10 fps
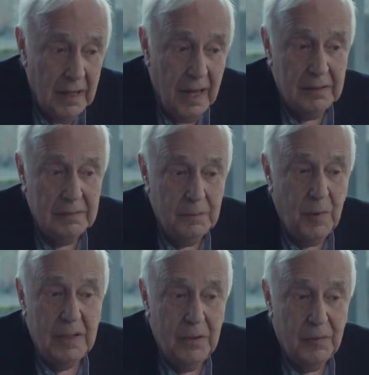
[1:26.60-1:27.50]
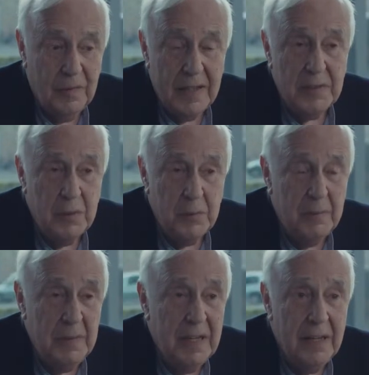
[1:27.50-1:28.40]
And why not? That's what
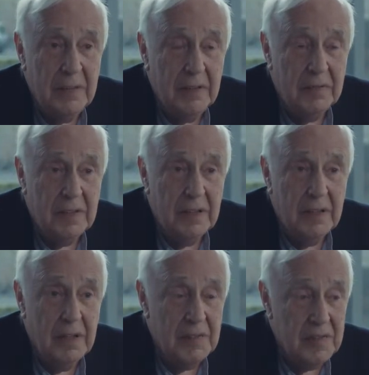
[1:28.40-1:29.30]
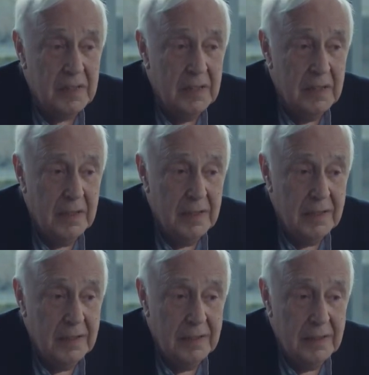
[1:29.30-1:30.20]
we've been having for the last
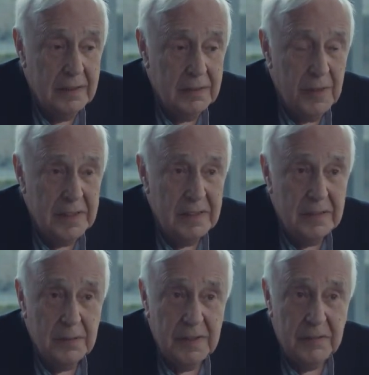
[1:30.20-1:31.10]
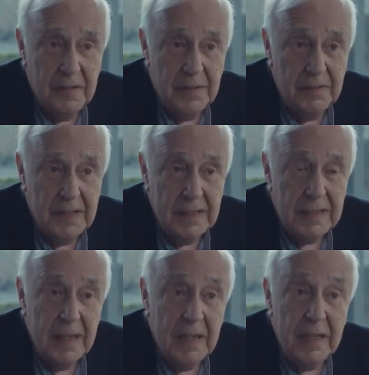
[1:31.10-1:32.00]
20, 25 years.
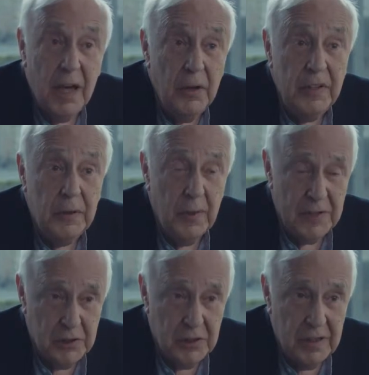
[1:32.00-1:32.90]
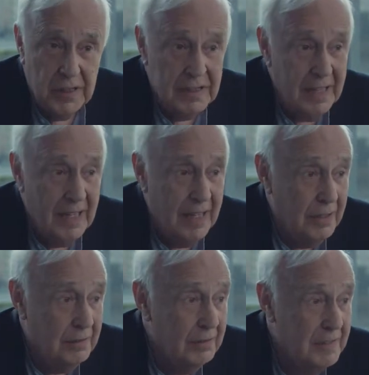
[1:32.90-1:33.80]
The only question is
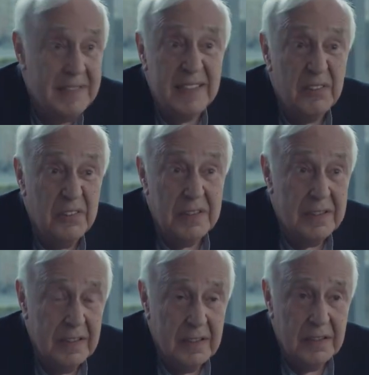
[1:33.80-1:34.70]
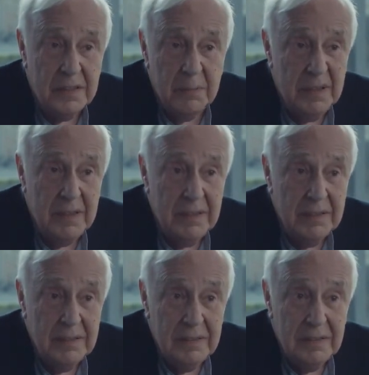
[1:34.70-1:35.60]
how serious they're going to be,
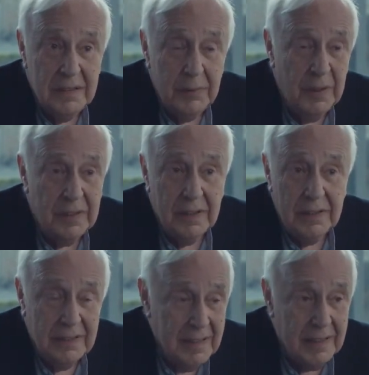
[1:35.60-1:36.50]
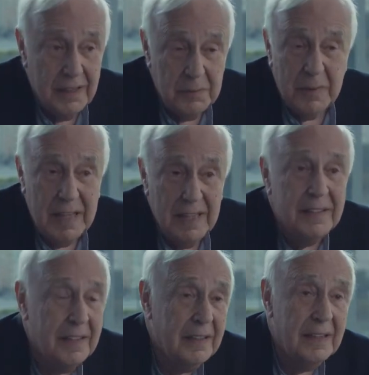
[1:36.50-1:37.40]
whether they're going to be
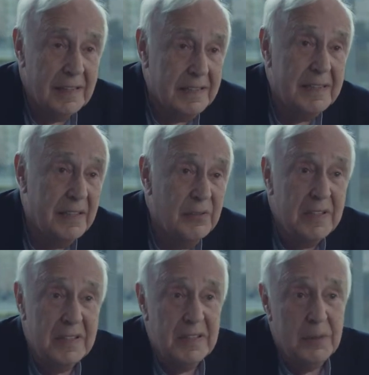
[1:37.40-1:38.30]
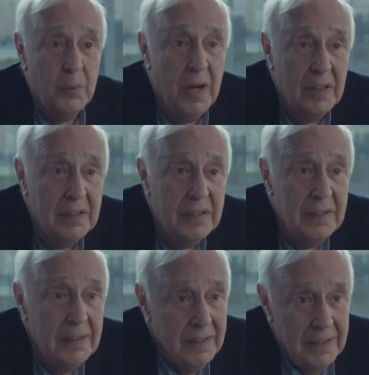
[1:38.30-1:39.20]
anything as serious as the one
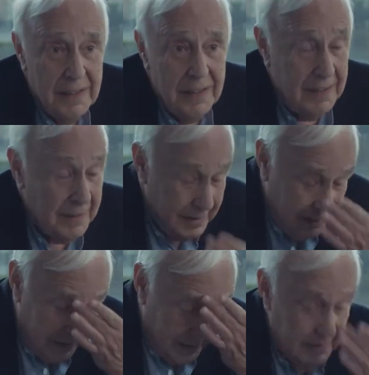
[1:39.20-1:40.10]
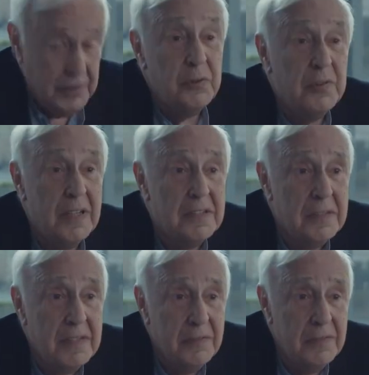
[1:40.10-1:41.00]
in
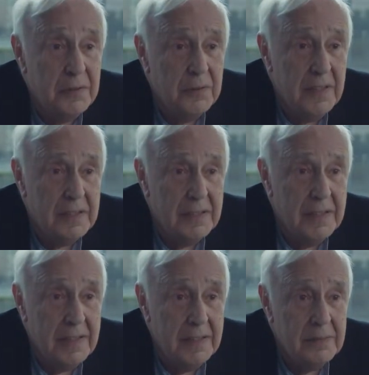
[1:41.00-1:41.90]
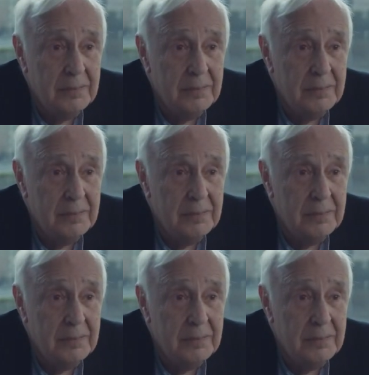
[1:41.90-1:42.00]
2007, 2008.